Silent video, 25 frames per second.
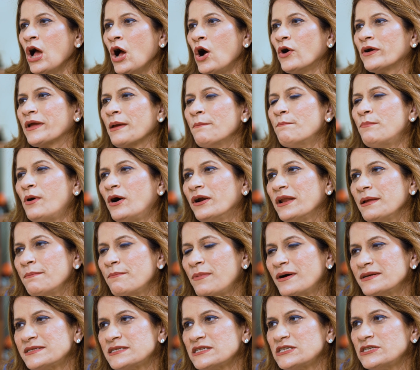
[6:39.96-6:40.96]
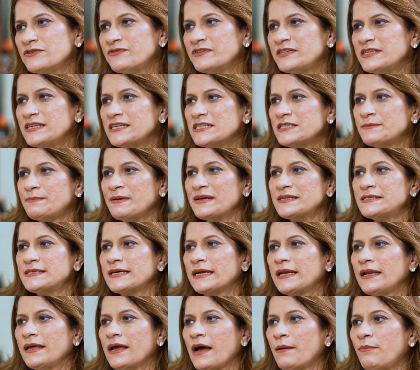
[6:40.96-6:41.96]
Okay, body positivity is
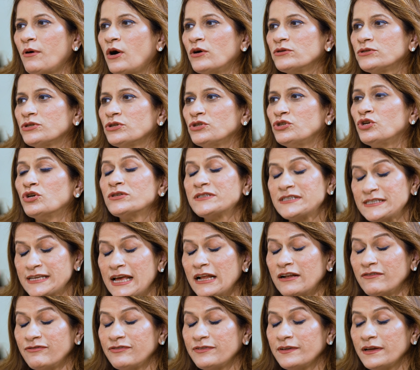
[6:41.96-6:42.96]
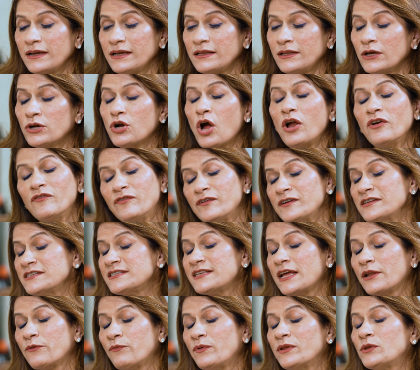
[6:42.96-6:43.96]
basically about yourself, the confidence
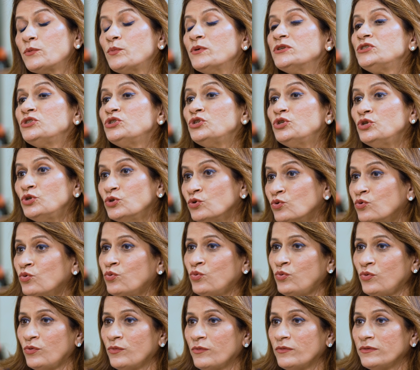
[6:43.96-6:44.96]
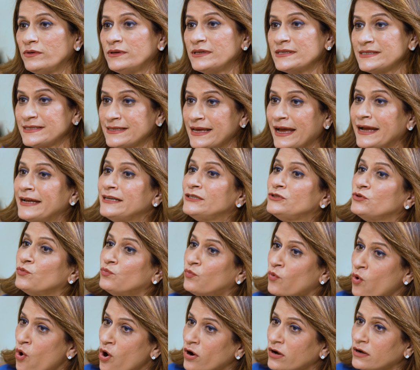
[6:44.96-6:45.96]
with which you decide to
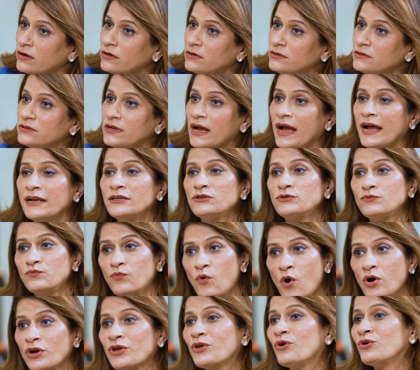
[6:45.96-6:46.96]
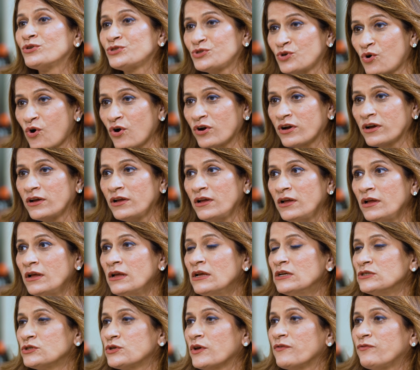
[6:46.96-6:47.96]
walk and walk your talk.
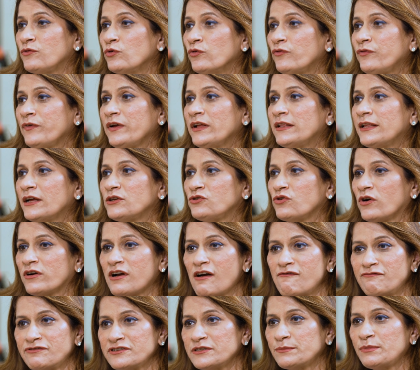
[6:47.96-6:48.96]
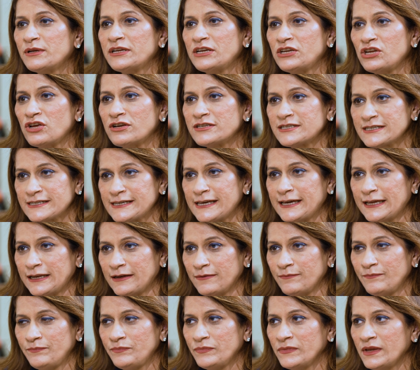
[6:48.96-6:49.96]
So if you feel that you're comfortable in your
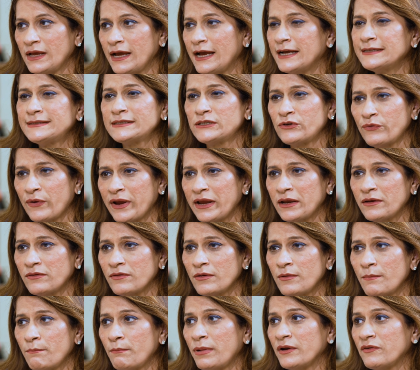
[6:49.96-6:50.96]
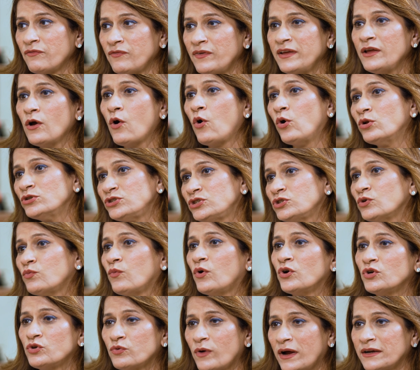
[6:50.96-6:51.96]
skin, it's great. But we also
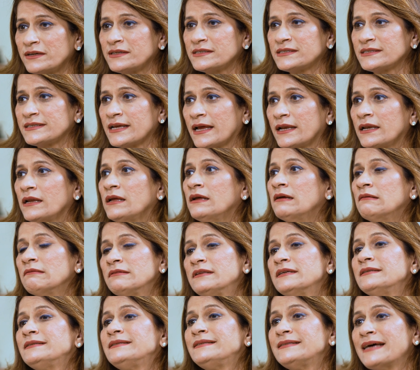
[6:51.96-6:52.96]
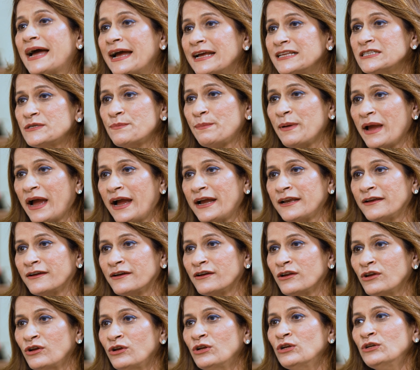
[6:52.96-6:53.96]
want to understand the science behind
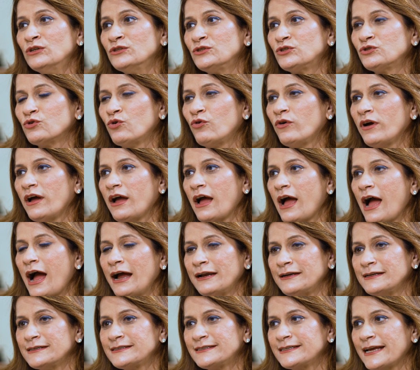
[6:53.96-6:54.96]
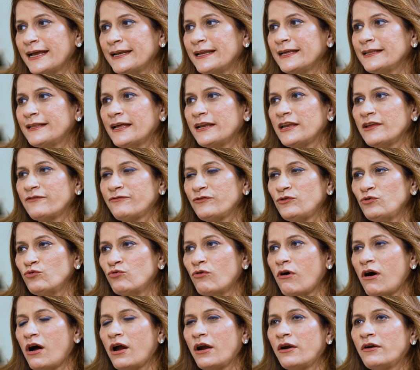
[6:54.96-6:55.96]
it. So understanding that if
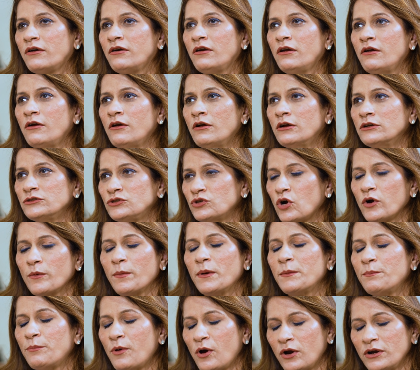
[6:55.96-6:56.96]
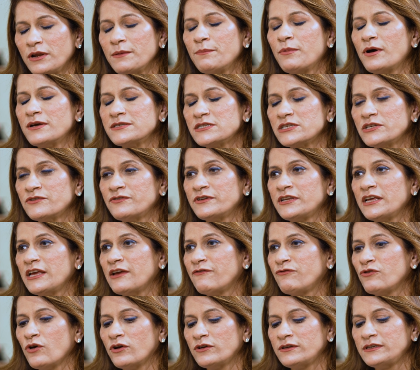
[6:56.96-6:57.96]
you are talking about body positivity,
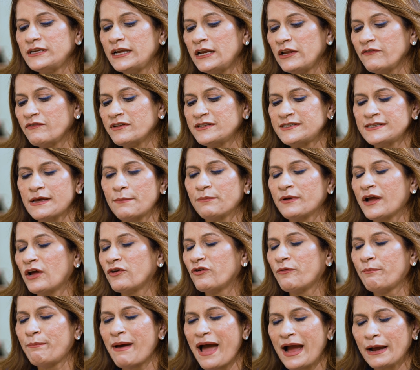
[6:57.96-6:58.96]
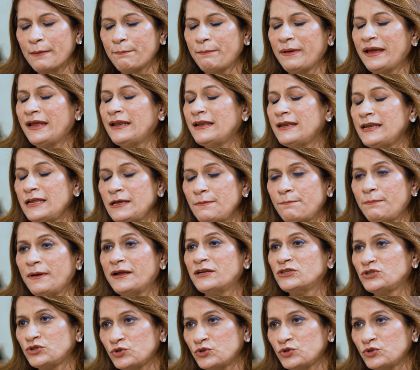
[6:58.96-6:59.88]
if you are dealing with some kind of back pain, knee pain,